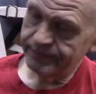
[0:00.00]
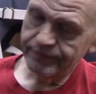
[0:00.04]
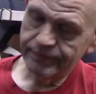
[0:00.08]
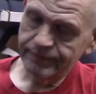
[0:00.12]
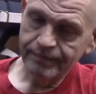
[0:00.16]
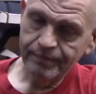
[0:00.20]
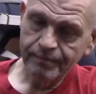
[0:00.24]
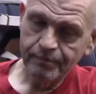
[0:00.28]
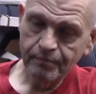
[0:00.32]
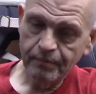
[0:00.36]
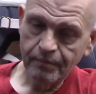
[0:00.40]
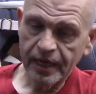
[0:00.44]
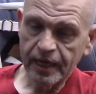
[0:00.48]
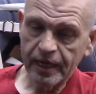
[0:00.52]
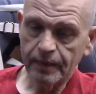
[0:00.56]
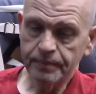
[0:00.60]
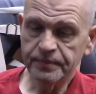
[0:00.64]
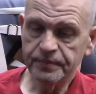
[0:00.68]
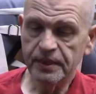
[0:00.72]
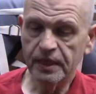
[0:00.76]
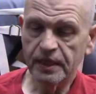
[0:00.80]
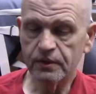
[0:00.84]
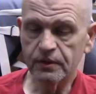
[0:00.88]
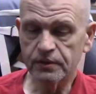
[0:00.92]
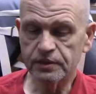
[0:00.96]
my
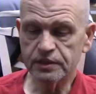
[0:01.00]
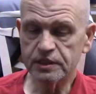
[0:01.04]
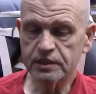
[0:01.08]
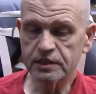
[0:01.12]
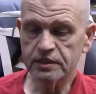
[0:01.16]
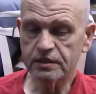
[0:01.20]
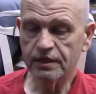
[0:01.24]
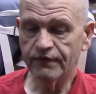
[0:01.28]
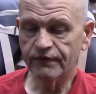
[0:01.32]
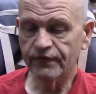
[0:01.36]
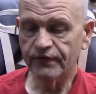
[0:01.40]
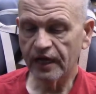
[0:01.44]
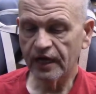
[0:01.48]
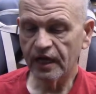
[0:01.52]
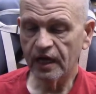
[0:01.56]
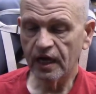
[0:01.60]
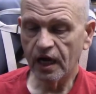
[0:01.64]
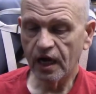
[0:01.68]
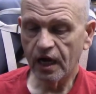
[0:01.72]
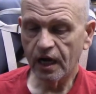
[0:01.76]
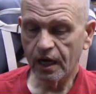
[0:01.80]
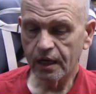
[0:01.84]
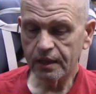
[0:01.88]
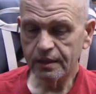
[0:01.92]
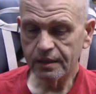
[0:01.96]
update on stuff I
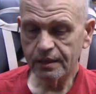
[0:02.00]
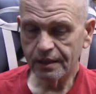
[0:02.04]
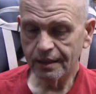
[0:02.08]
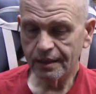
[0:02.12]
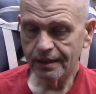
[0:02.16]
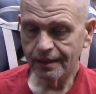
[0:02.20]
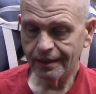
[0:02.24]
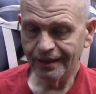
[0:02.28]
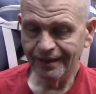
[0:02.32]
got. Uh,